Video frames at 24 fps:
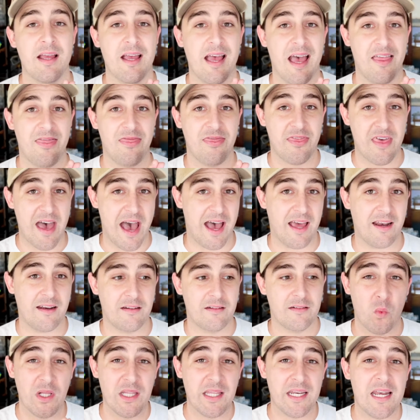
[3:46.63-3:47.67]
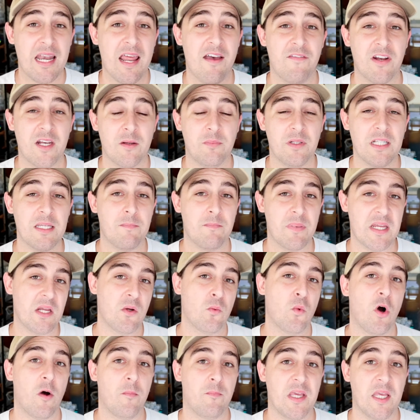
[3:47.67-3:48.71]
and that will inevitably be
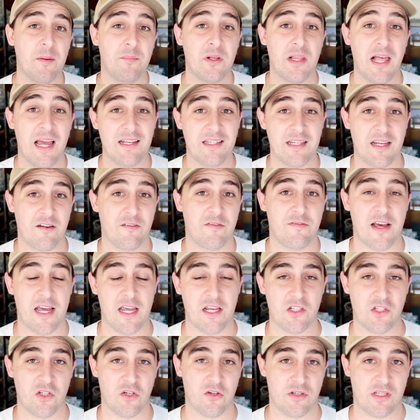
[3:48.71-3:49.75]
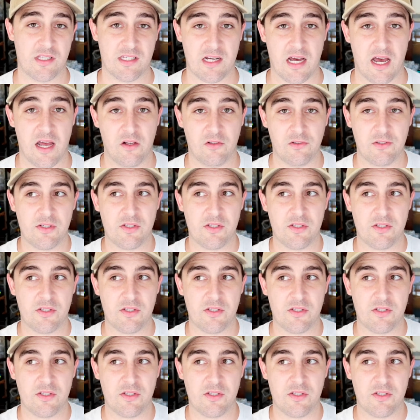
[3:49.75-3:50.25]
what people identify as your style.